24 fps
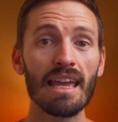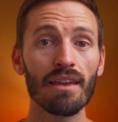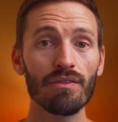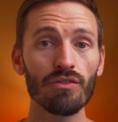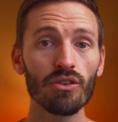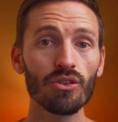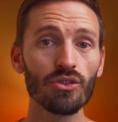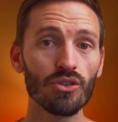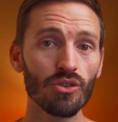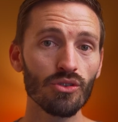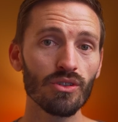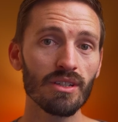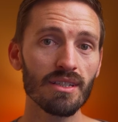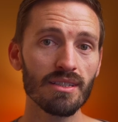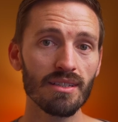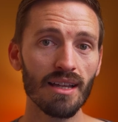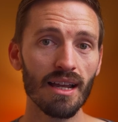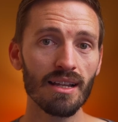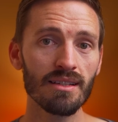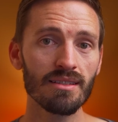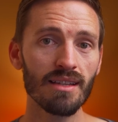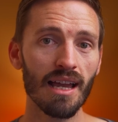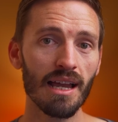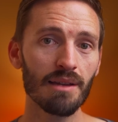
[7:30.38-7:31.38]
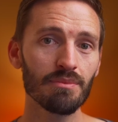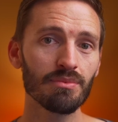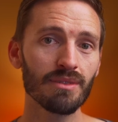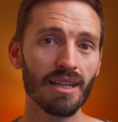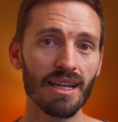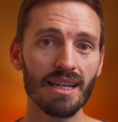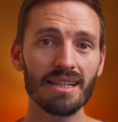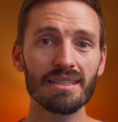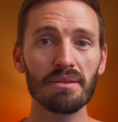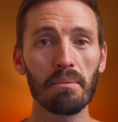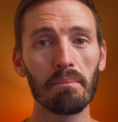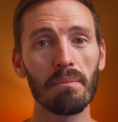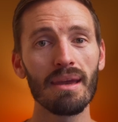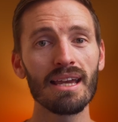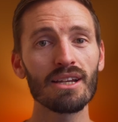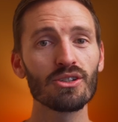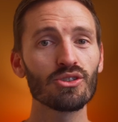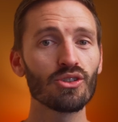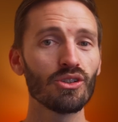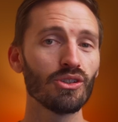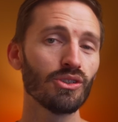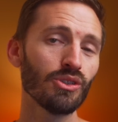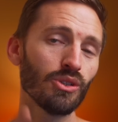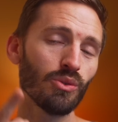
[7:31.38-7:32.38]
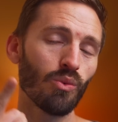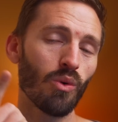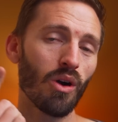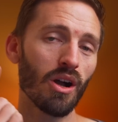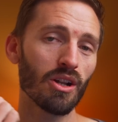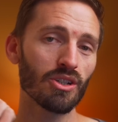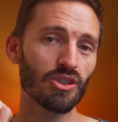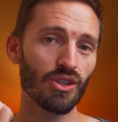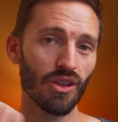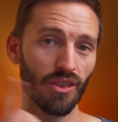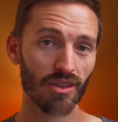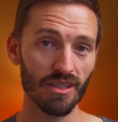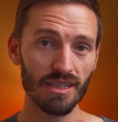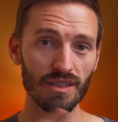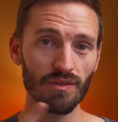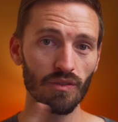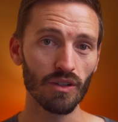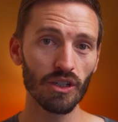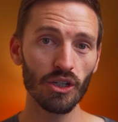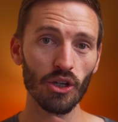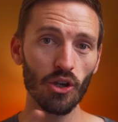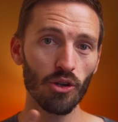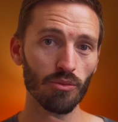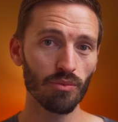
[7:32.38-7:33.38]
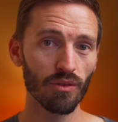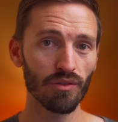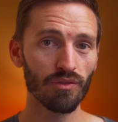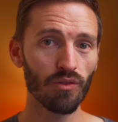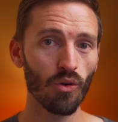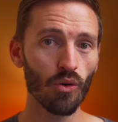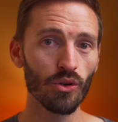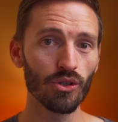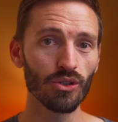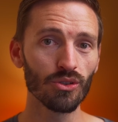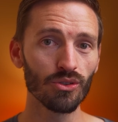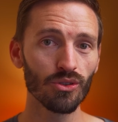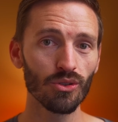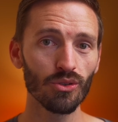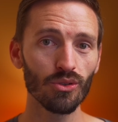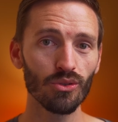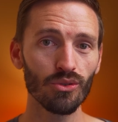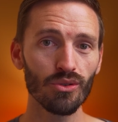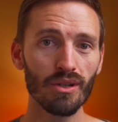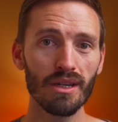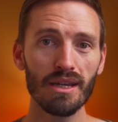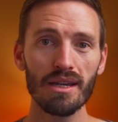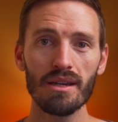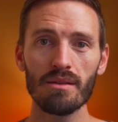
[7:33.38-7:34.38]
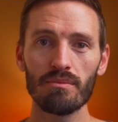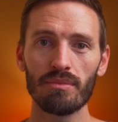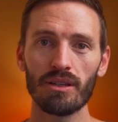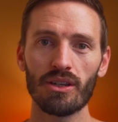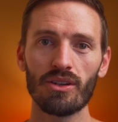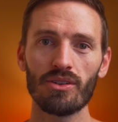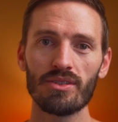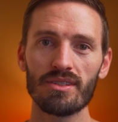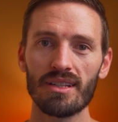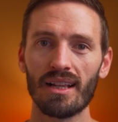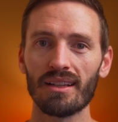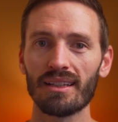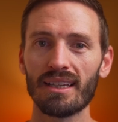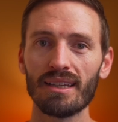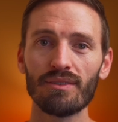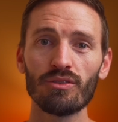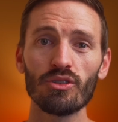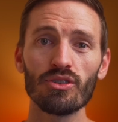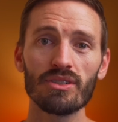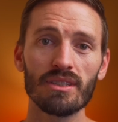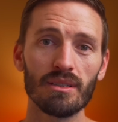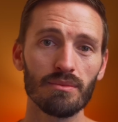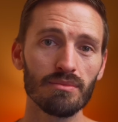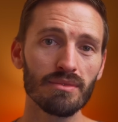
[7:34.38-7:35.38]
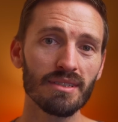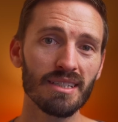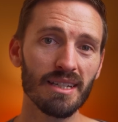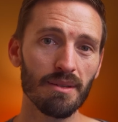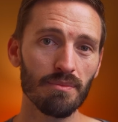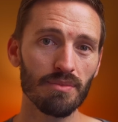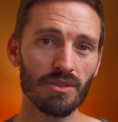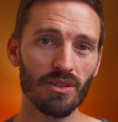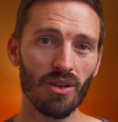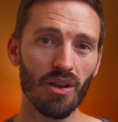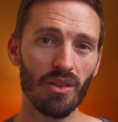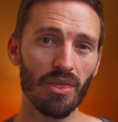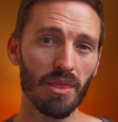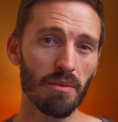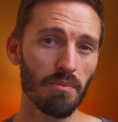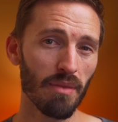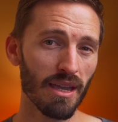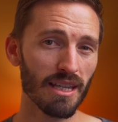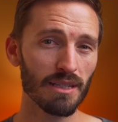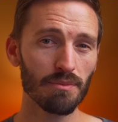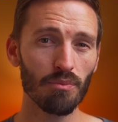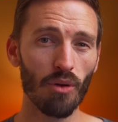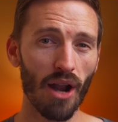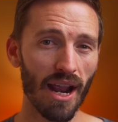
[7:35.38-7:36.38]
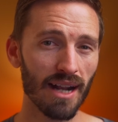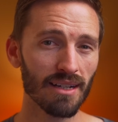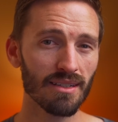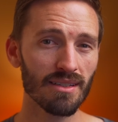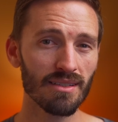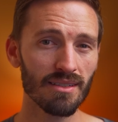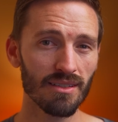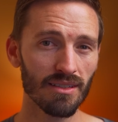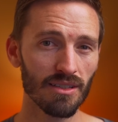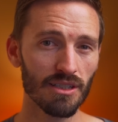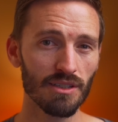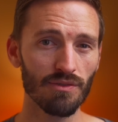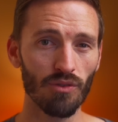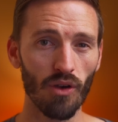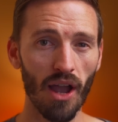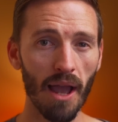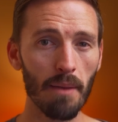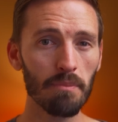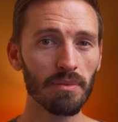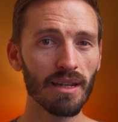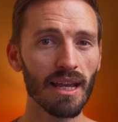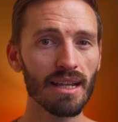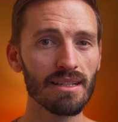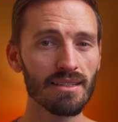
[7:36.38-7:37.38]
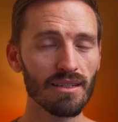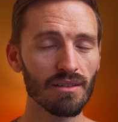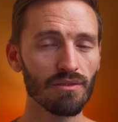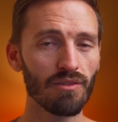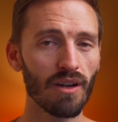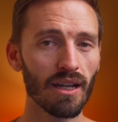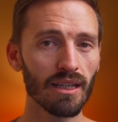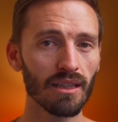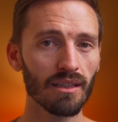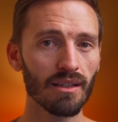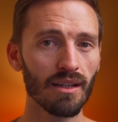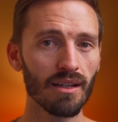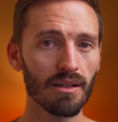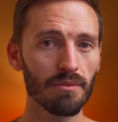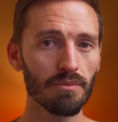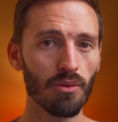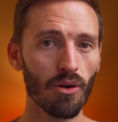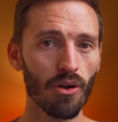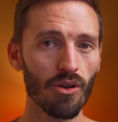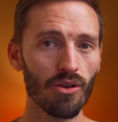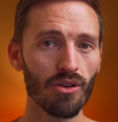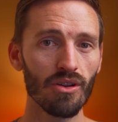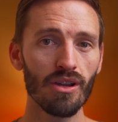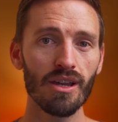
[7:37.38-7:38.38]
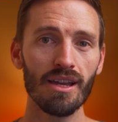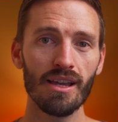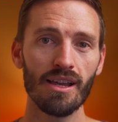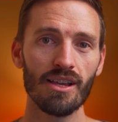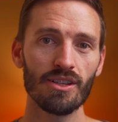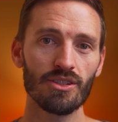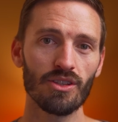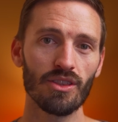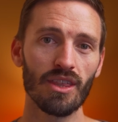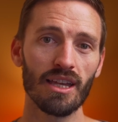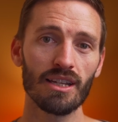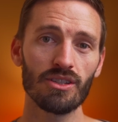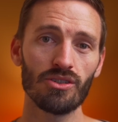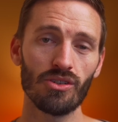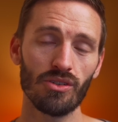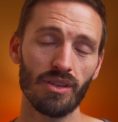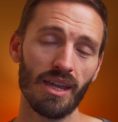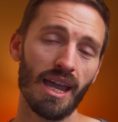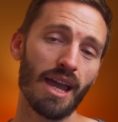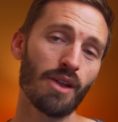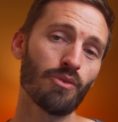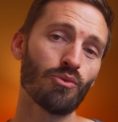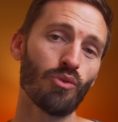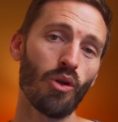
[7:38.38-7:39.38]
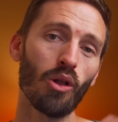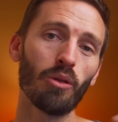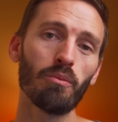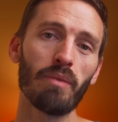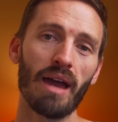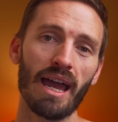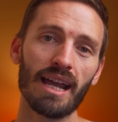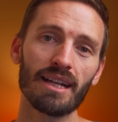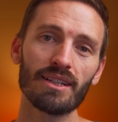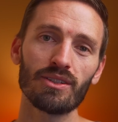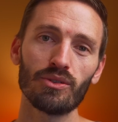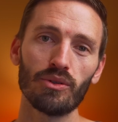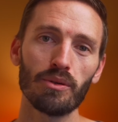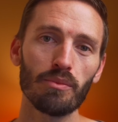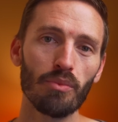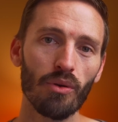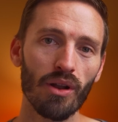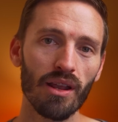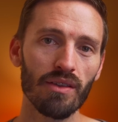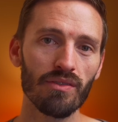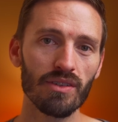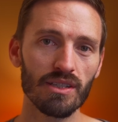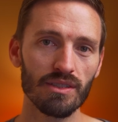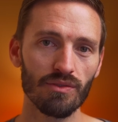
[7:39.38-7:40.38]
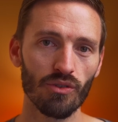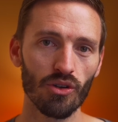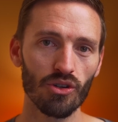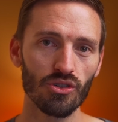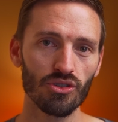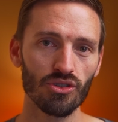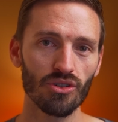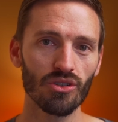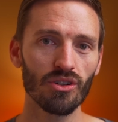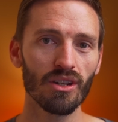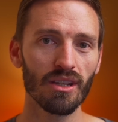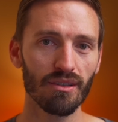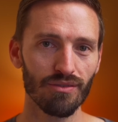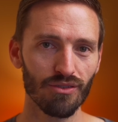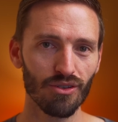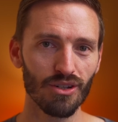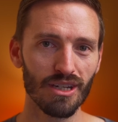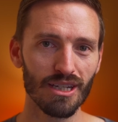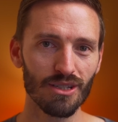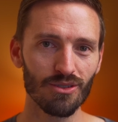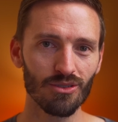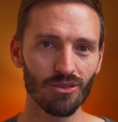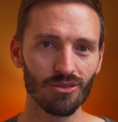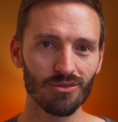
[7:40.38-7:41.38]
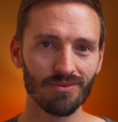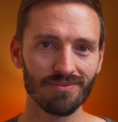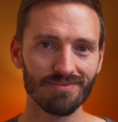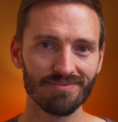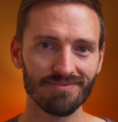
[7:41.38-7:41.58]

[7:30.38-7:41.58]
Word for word: If you do decide to update, make sure you watch this video before you do because I'll give you some tips on the best practices for updating Final Cut Pro so that you can roll back to a previous version if you need to.